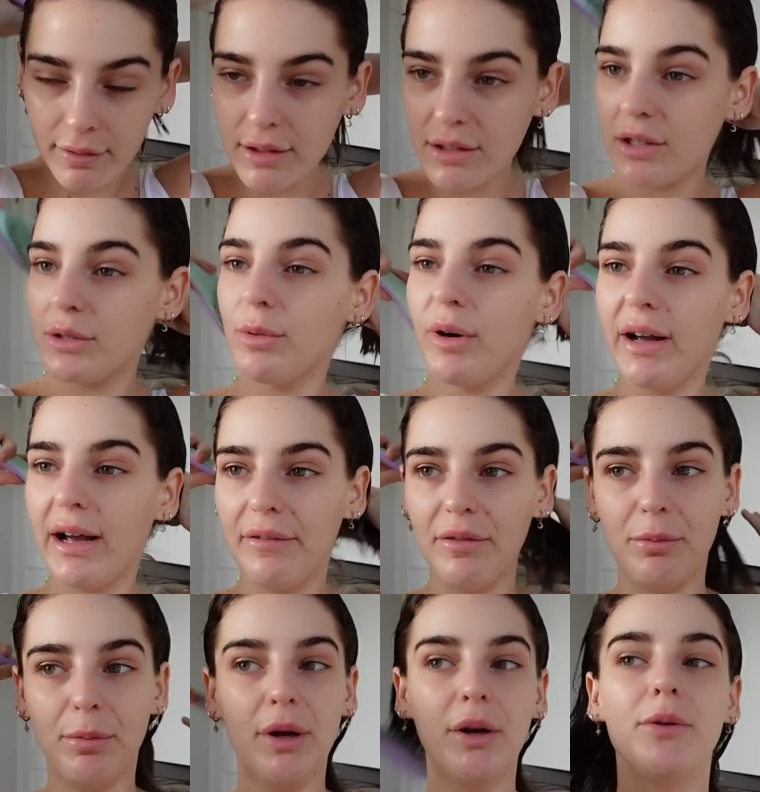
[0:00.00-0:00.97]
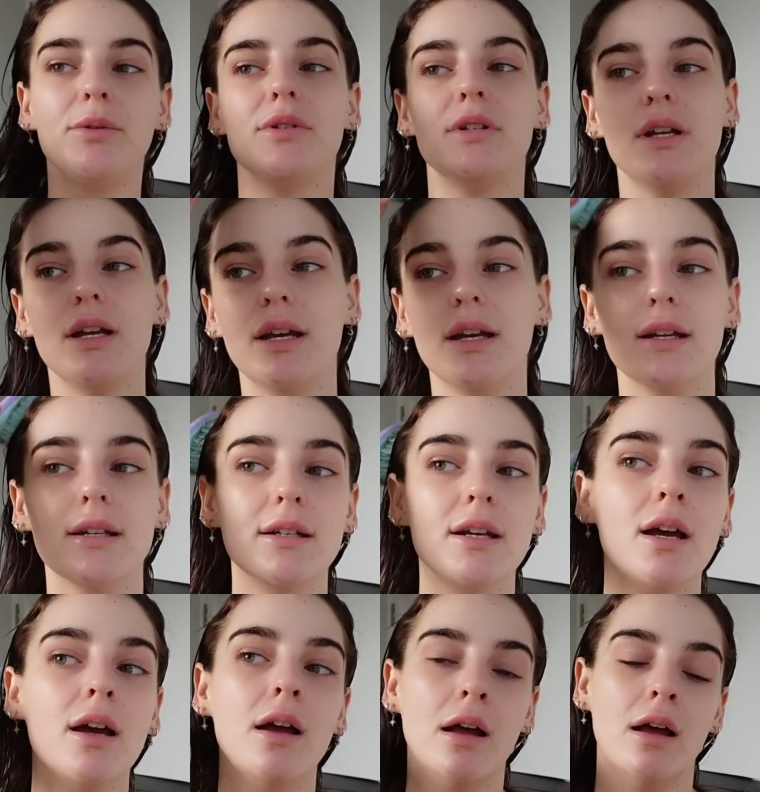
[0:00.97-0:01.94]
This is what I haven't posted.
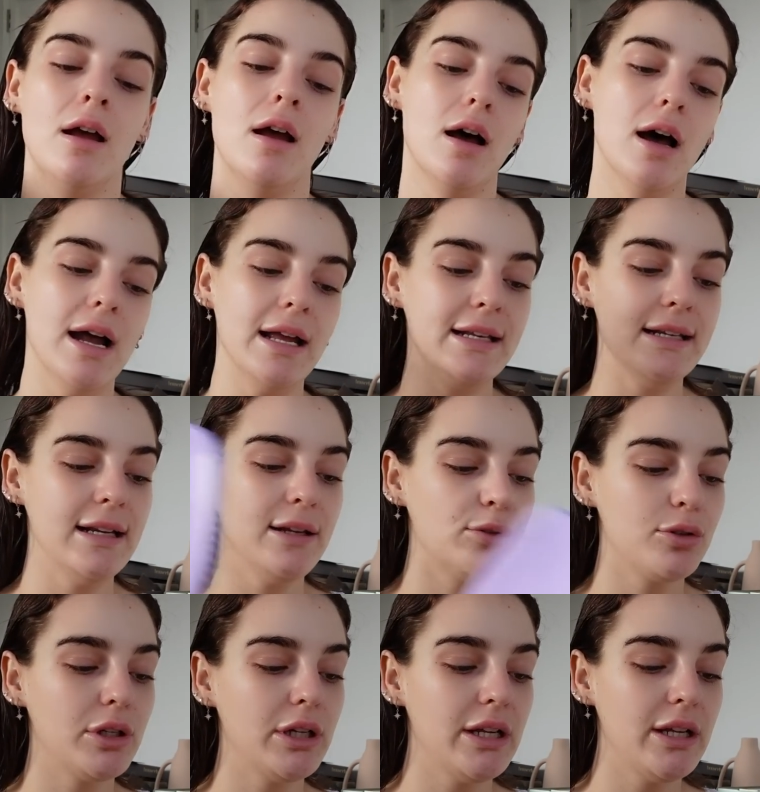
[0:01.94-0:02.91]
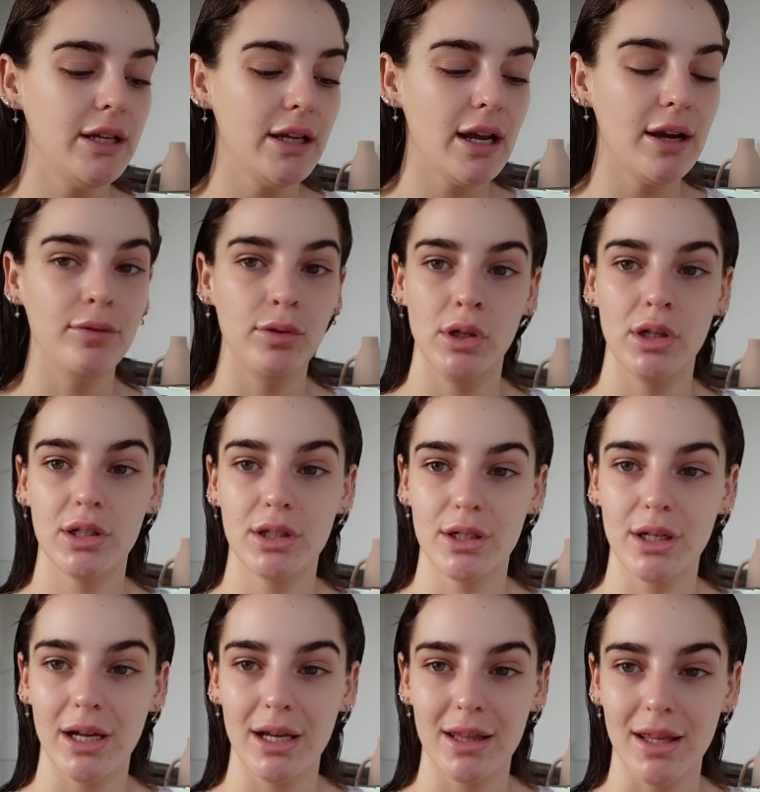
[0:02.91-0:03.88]
I literally have looked
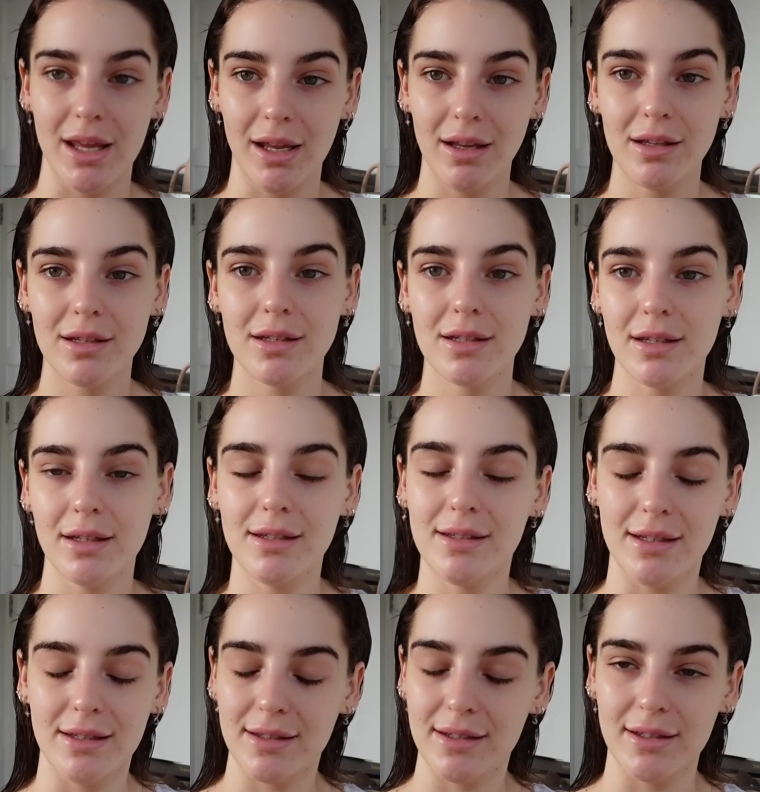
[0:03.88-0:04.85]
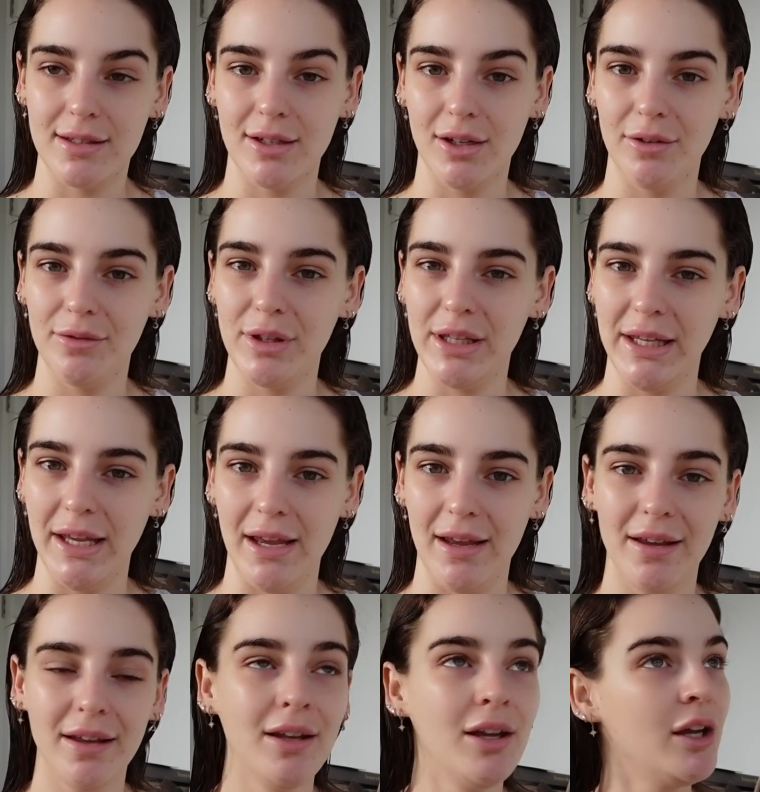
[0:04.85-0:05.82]
like this since the start of the
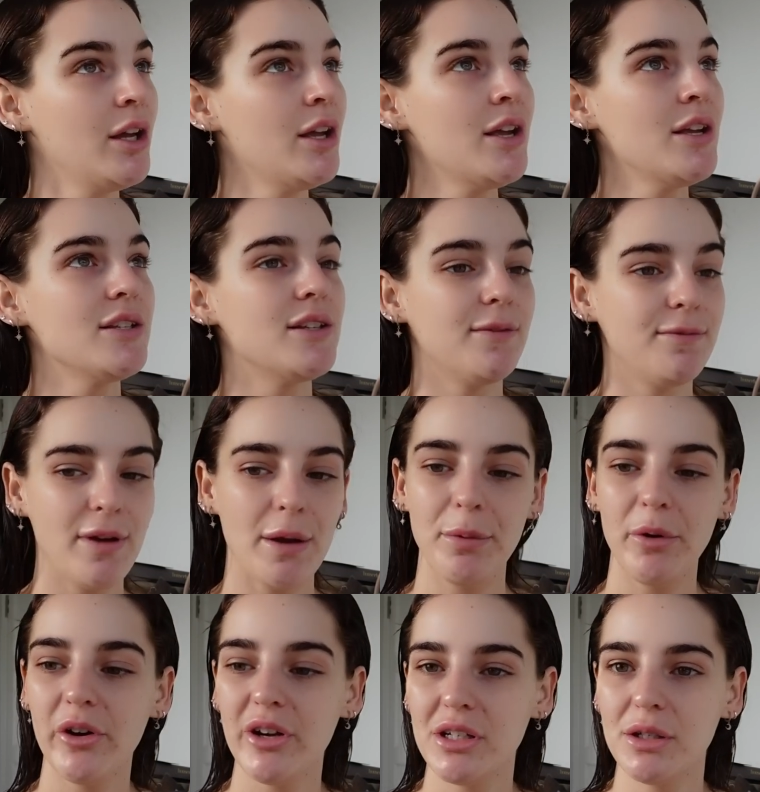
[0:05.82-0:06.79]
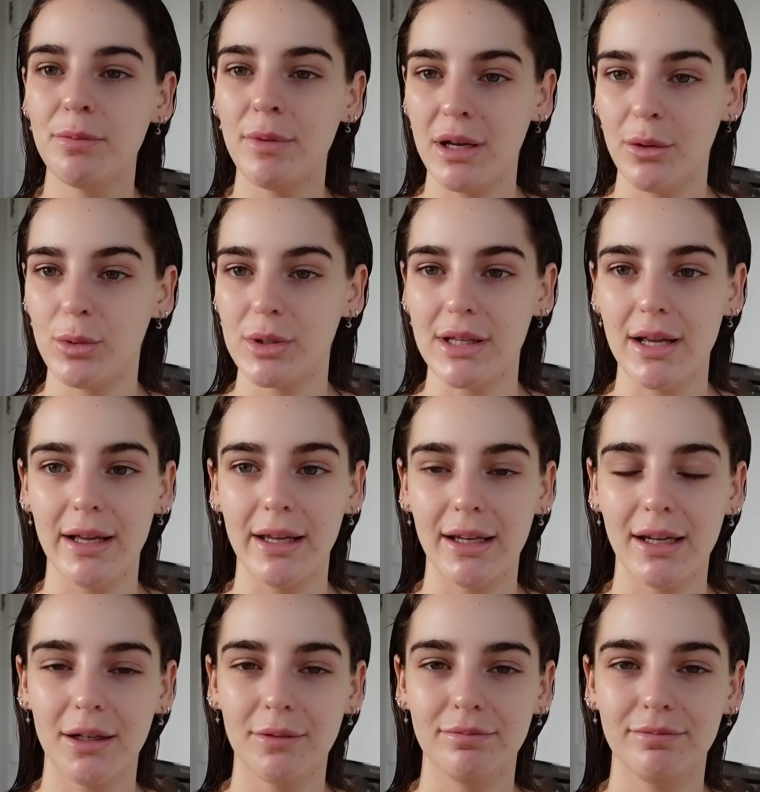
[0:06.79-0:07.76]
year. So February to me was
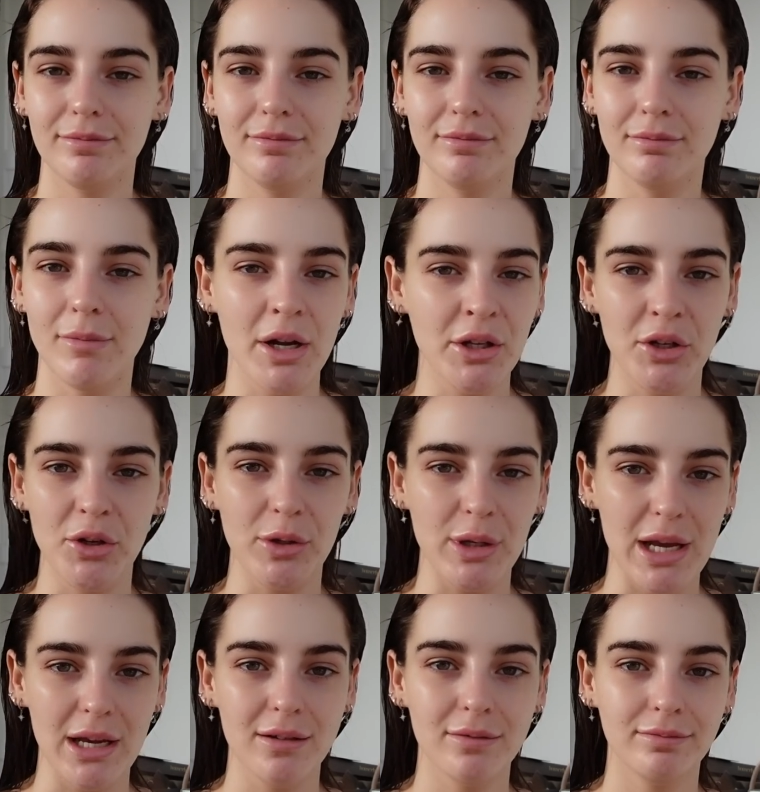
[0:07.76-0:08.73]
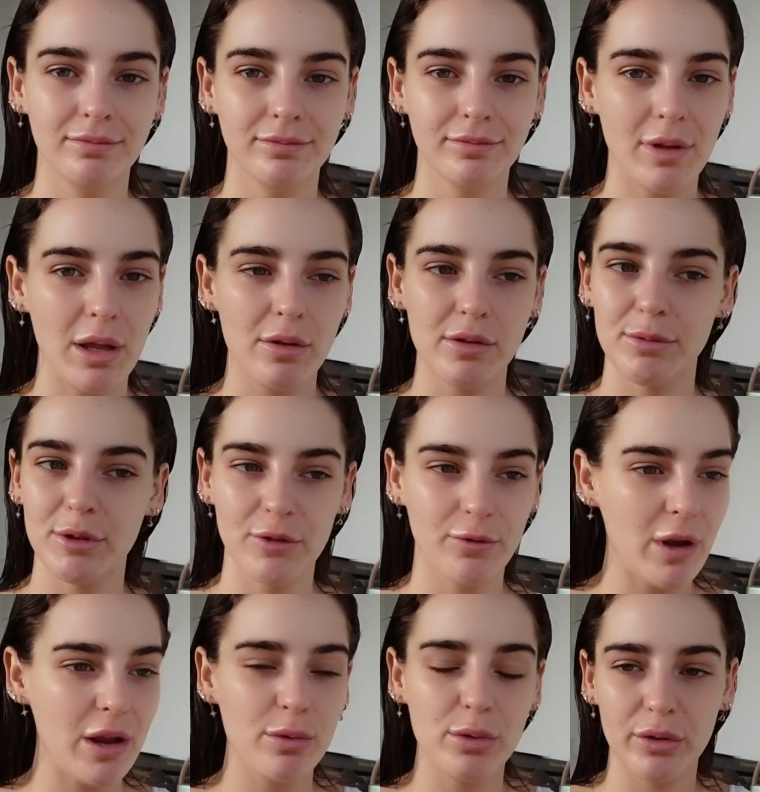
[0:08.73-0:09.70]
like my new year.
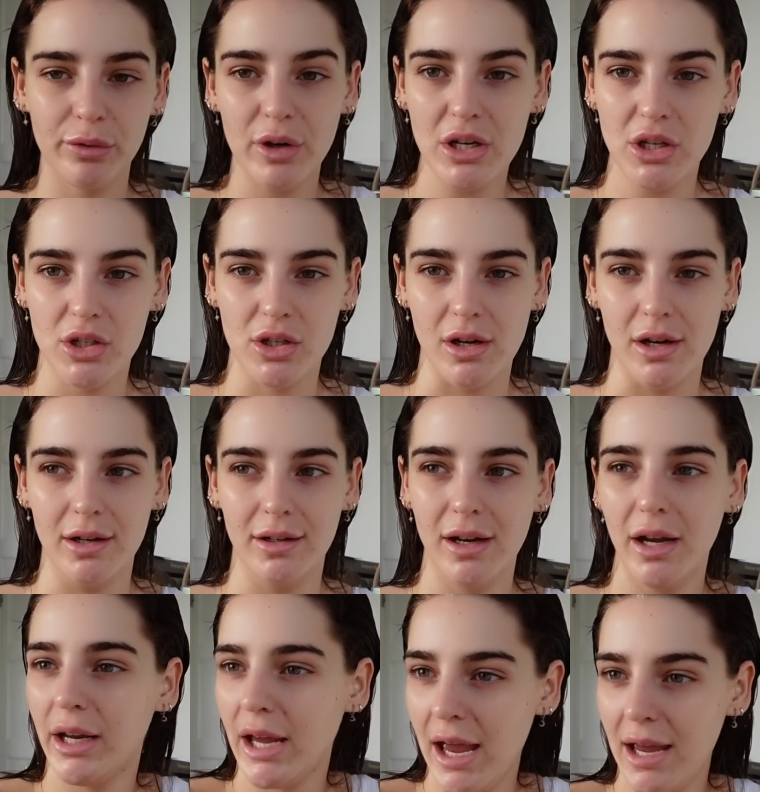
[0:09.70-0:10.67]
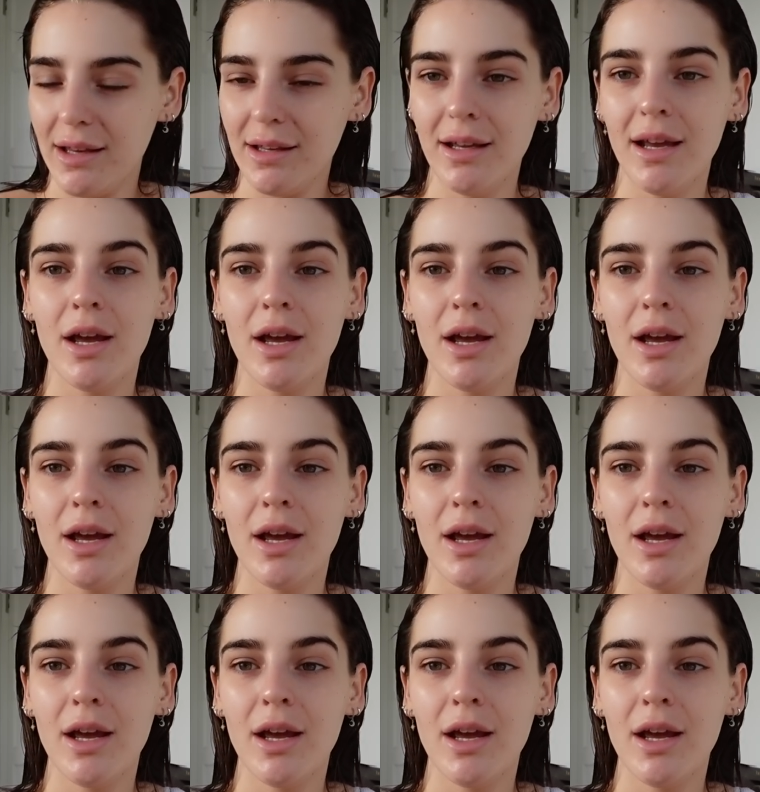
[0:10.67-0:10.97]
It was a fresh start, okay?